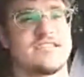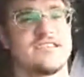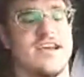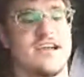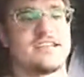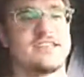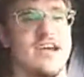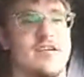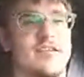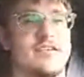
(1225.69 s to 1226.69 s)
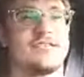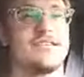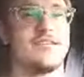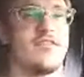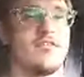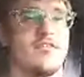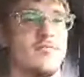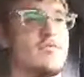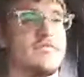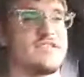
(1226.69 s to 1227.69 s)
the kind of scary that you see in horror
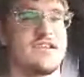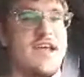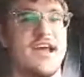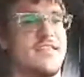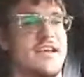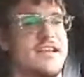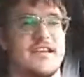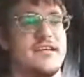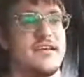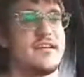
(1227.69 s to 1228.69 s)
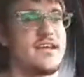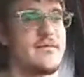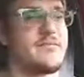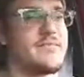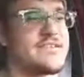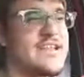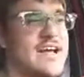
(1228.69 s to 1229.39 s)
movies today. They did. I mean, besides.